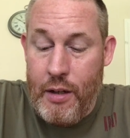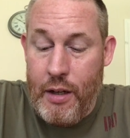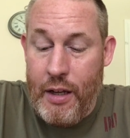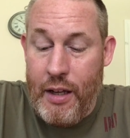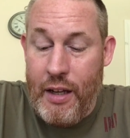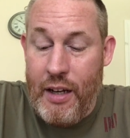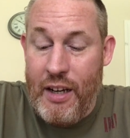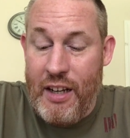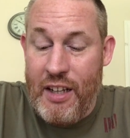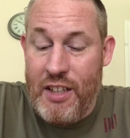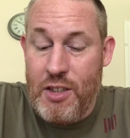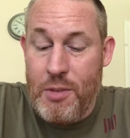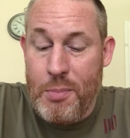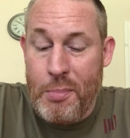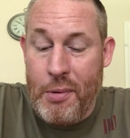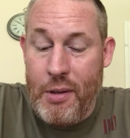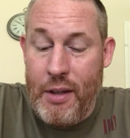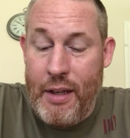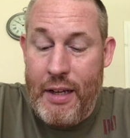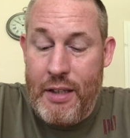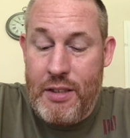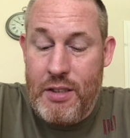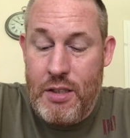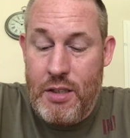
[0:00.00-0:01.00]
It is
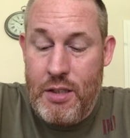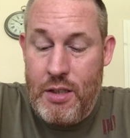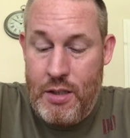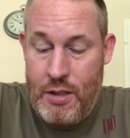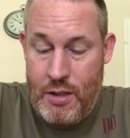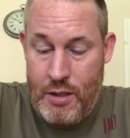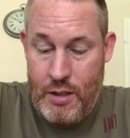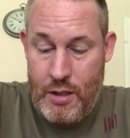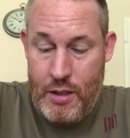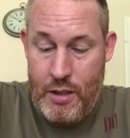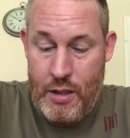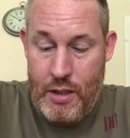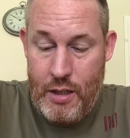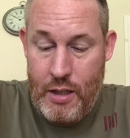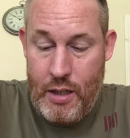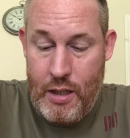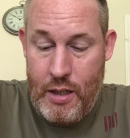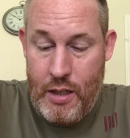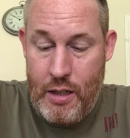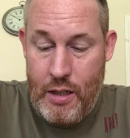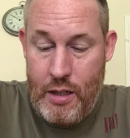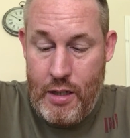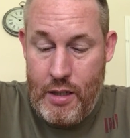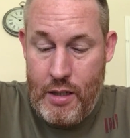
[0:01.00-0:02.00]
placed
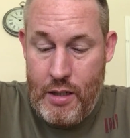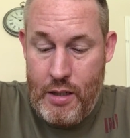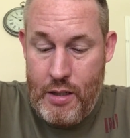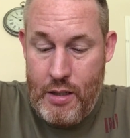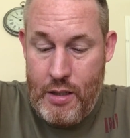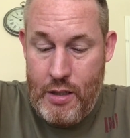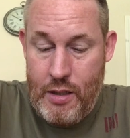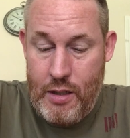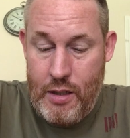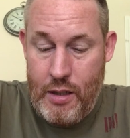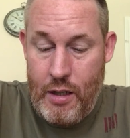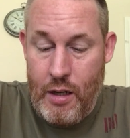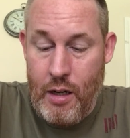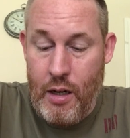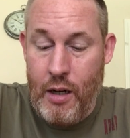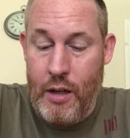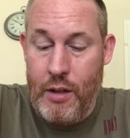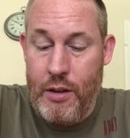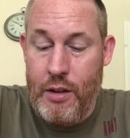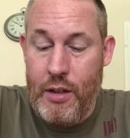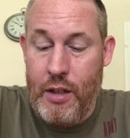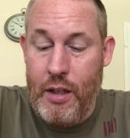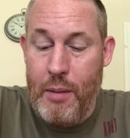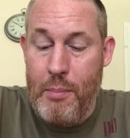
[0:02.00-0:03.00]

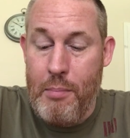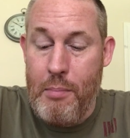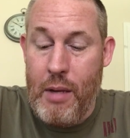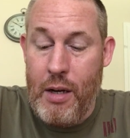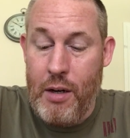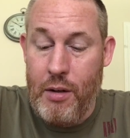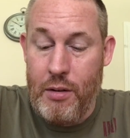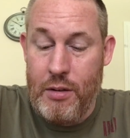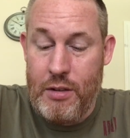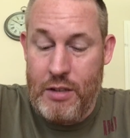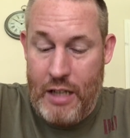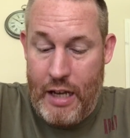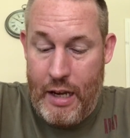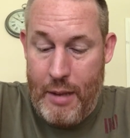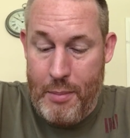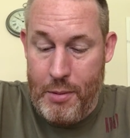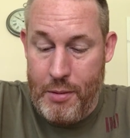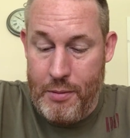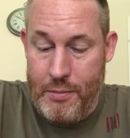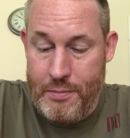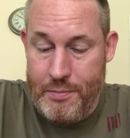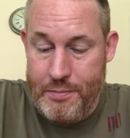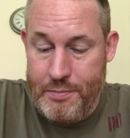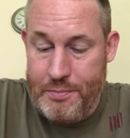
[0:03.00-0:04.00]
on the middle table.